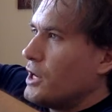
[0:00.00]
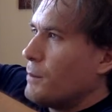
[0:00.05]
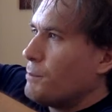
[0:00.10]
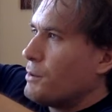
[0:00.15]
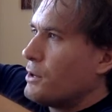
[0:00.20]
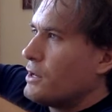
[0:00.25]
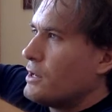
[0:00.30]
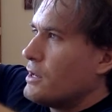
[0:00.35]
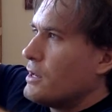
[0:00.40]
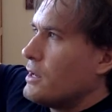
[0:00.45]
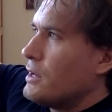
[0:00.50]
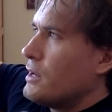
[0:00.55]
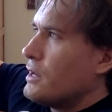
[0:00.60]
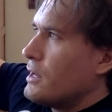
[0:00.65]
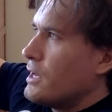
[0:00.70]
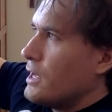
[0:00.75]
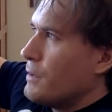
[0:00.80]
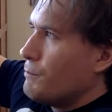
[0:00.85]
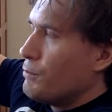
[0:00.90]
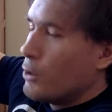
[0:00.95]
up
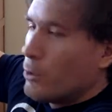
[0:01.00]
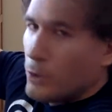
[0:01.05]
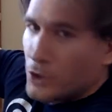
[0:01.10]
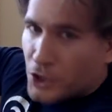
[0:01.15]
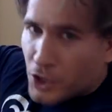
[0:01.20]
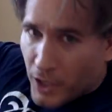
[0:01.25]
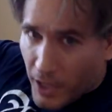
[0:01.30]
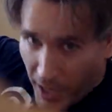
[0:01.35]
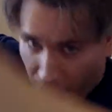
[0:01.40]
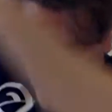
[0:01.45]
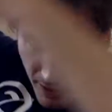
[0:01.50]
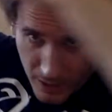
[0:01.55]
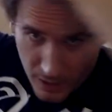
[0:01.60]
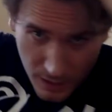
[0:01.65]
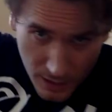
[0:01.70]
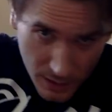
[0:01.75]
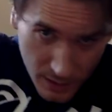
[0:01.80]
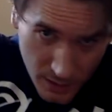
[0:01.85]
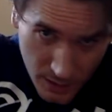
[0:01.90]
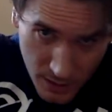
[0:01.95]
and put what you
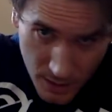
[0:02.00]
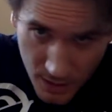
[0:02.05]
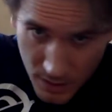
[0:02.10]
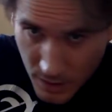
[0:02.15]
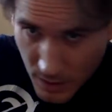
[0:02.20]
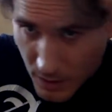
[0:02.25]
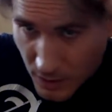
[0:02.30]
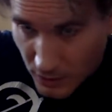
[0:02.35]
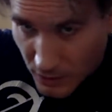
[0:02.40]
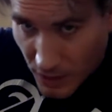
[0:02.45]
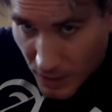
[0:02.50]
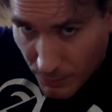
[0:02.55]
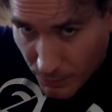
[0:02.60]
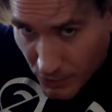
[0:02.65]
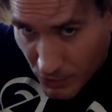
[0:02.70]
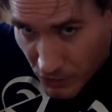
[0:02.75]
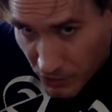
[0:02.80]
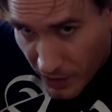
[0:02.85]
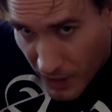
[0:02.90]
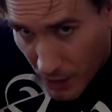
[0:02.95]
can on top of
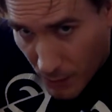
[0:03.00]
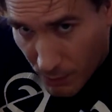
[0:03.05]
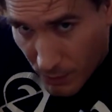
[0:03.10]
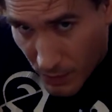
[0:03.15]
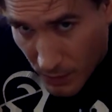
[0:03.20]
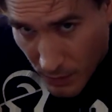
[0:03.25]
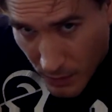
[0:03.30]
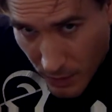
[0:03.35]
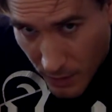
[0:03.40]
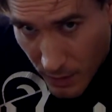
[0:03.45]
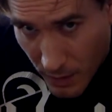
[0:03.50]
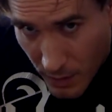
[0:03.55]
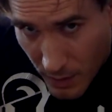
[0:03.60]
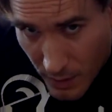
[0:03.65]
the scalp.